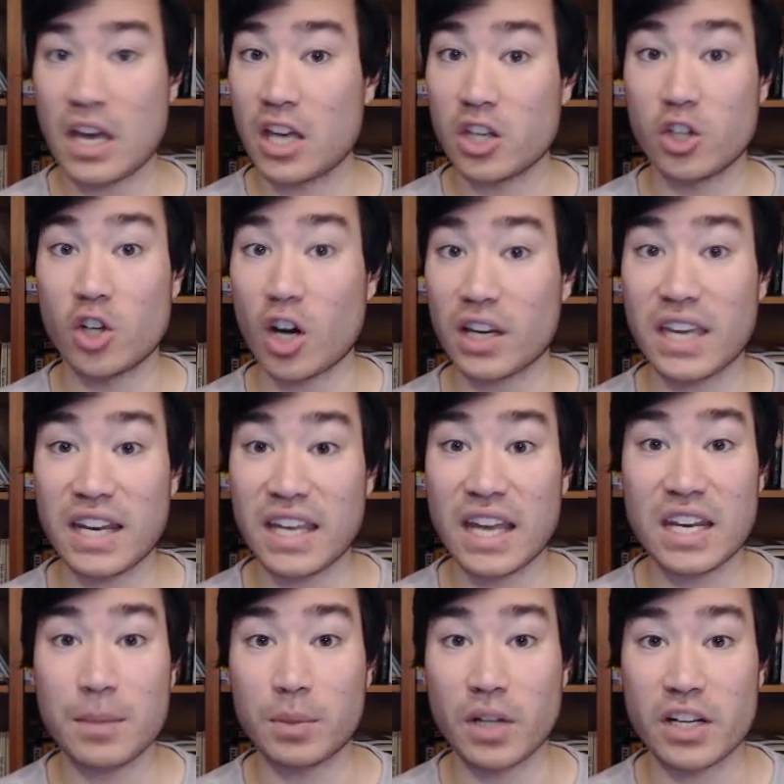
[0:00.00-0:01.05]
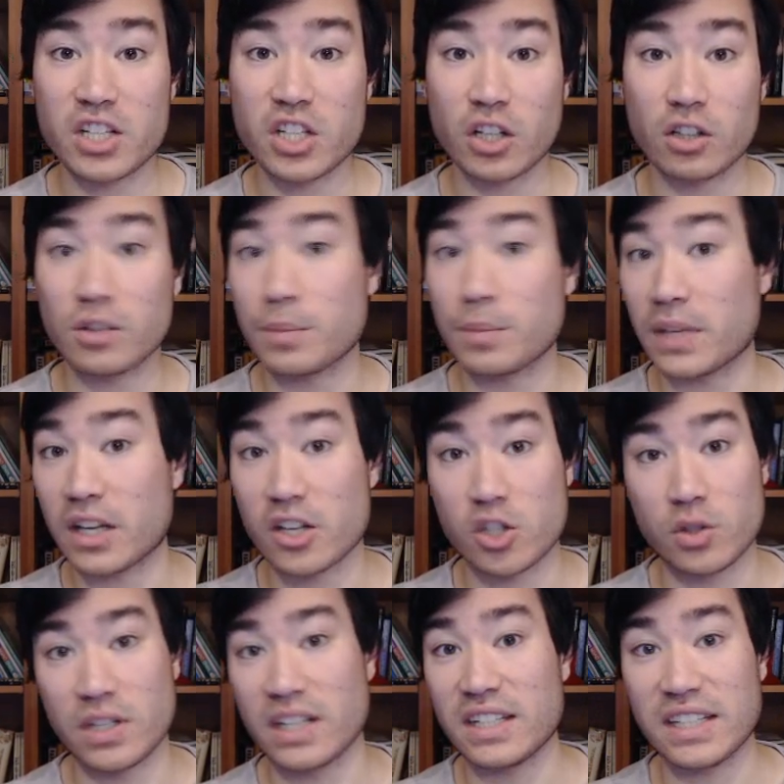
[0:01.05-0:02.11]
You're not getting any blood shield because you
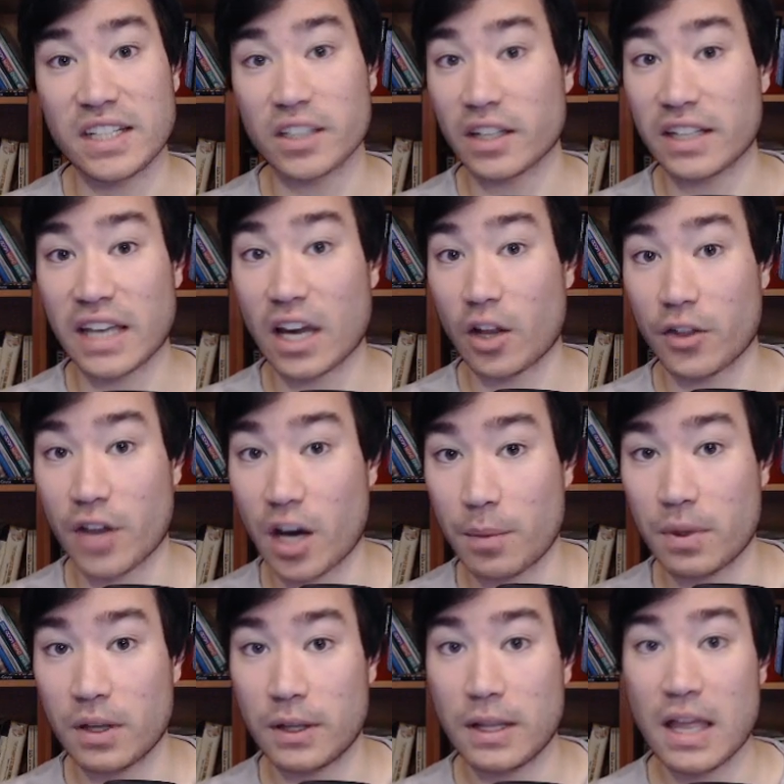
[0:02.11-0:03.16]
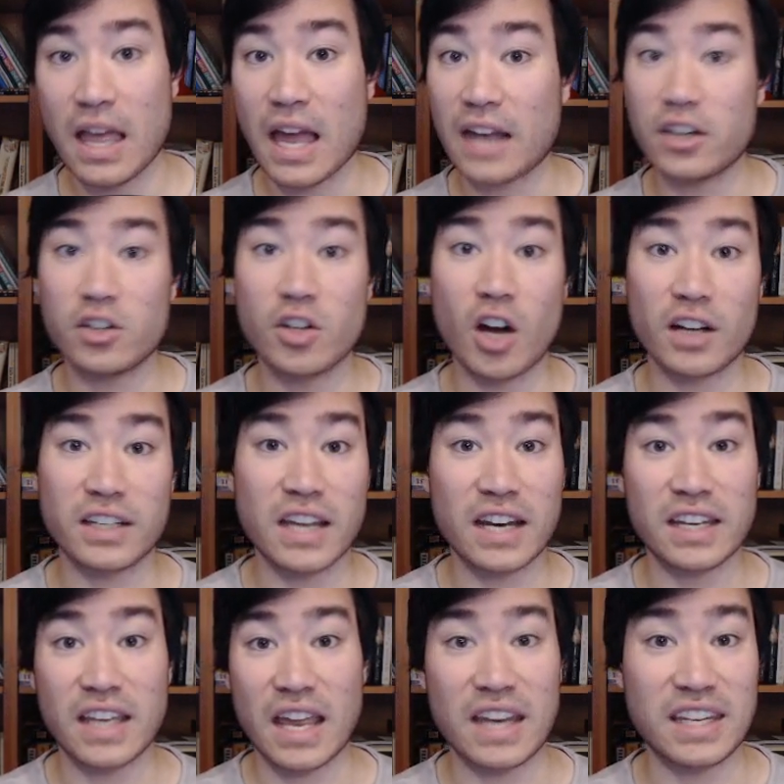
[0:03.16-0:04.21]
didn't heal any health up, and you're not
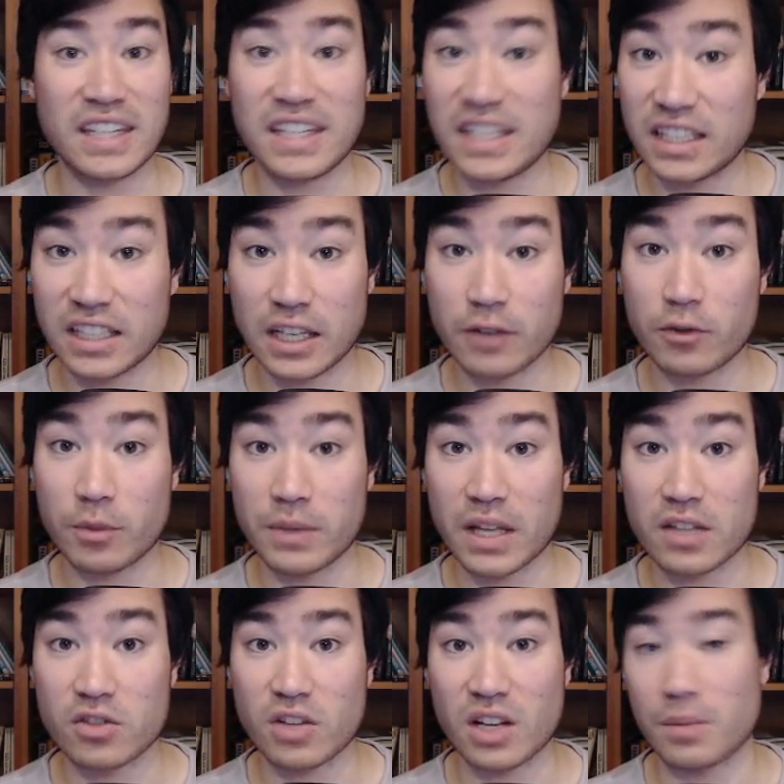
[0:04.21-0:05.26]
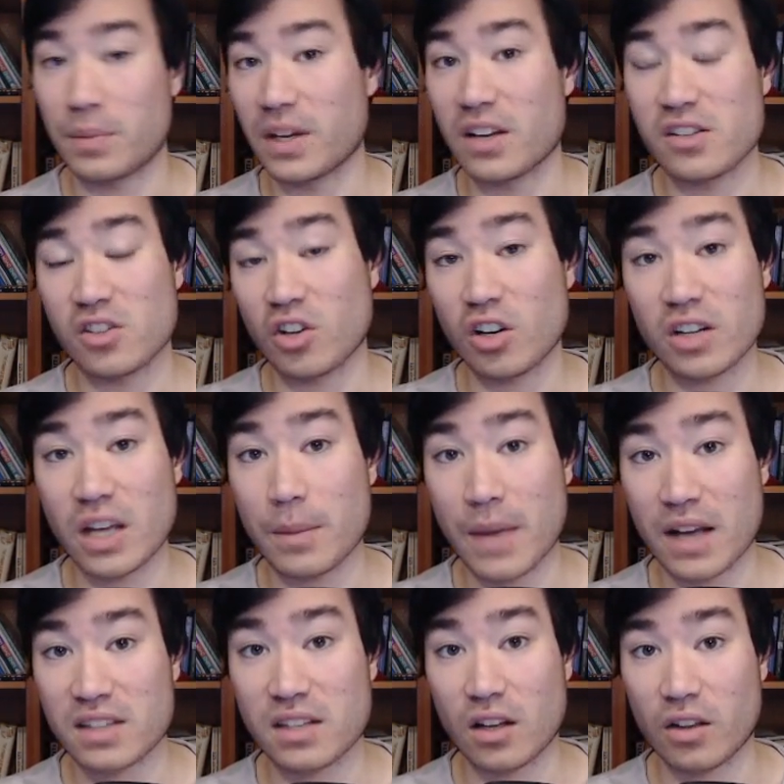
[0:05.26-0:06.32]
getting any healing from Deathstrike because you're already at
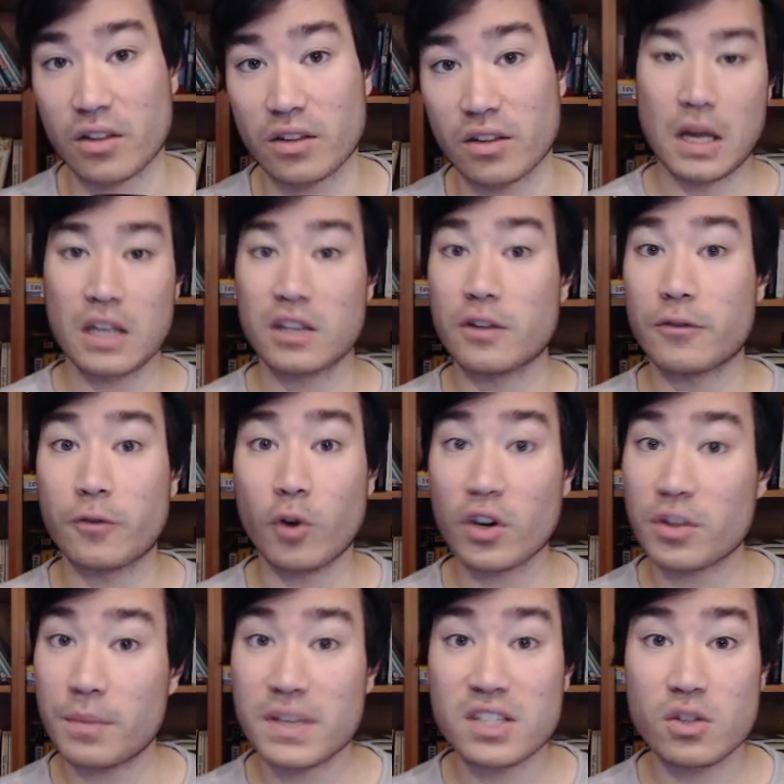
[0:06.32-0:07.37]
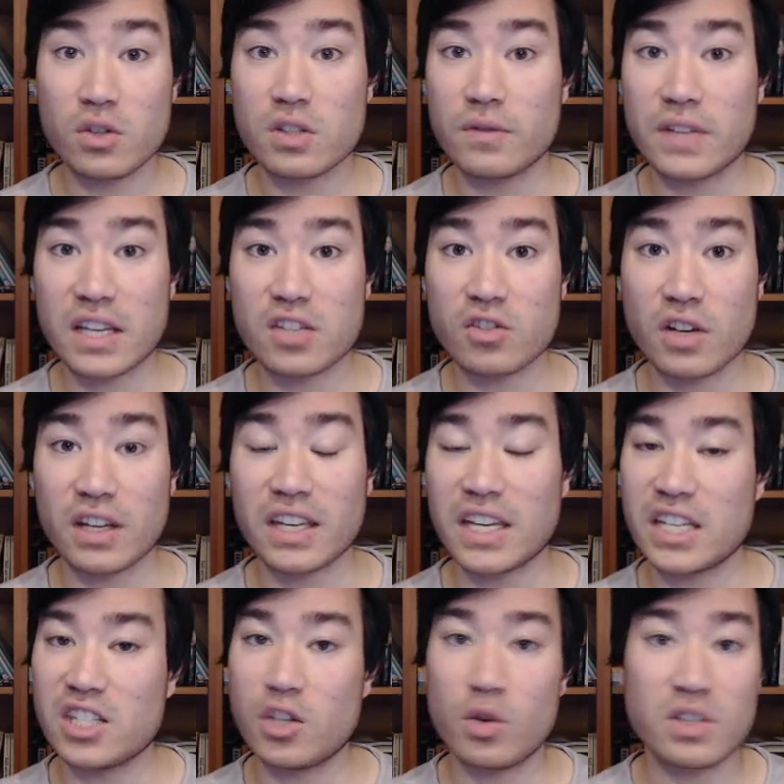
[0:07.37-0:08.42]
max health. The fourth misuse of Deathstrike
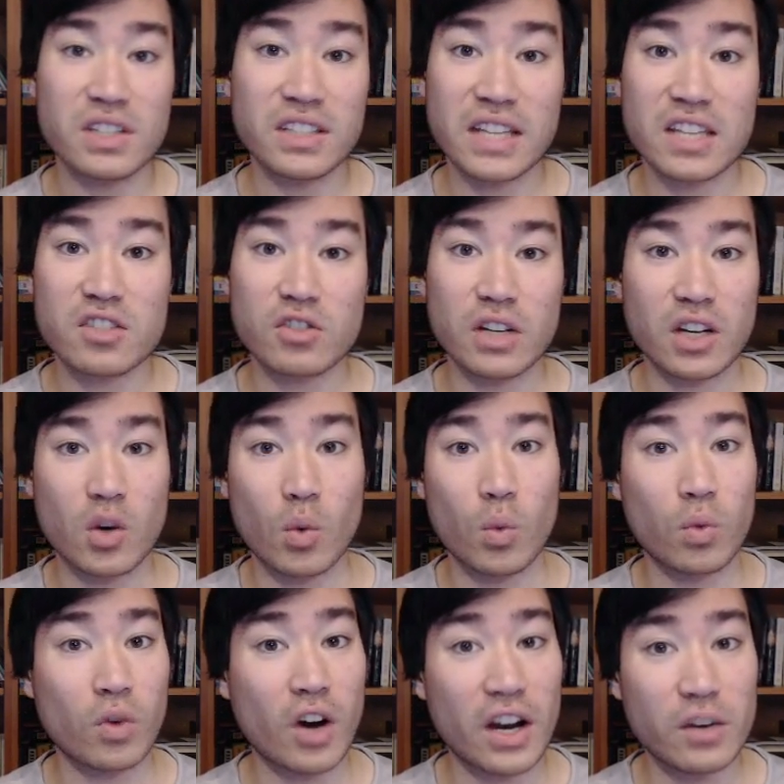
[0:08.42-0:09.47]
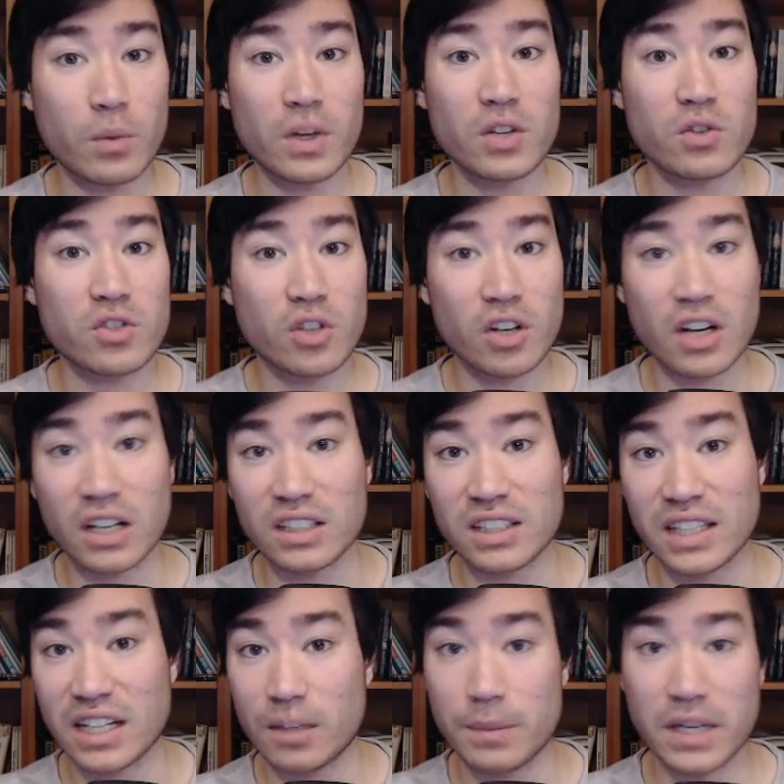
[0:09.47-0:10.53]
is using Deathstrike right when you took a
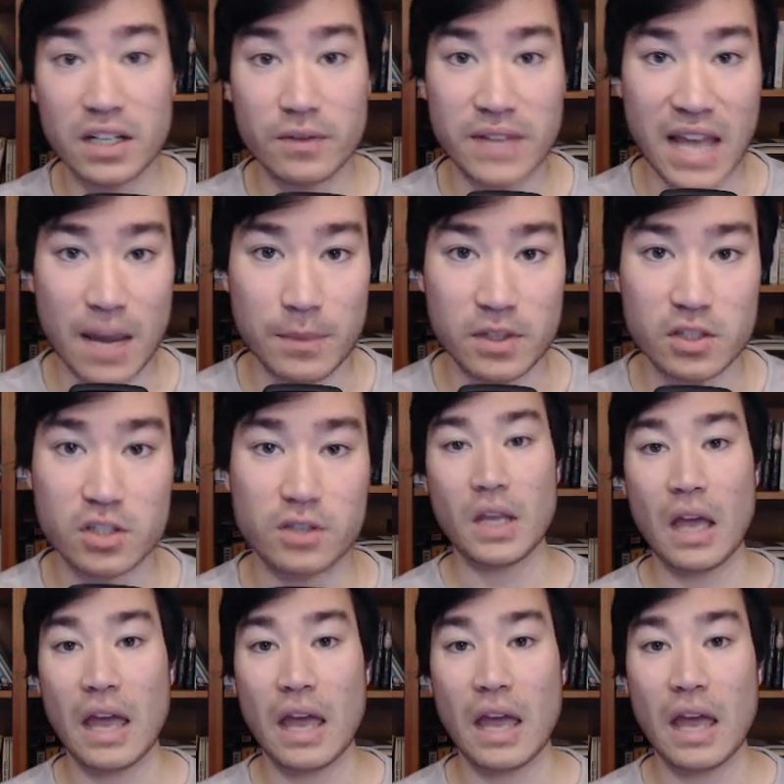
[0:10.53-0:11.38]
little bit of damage.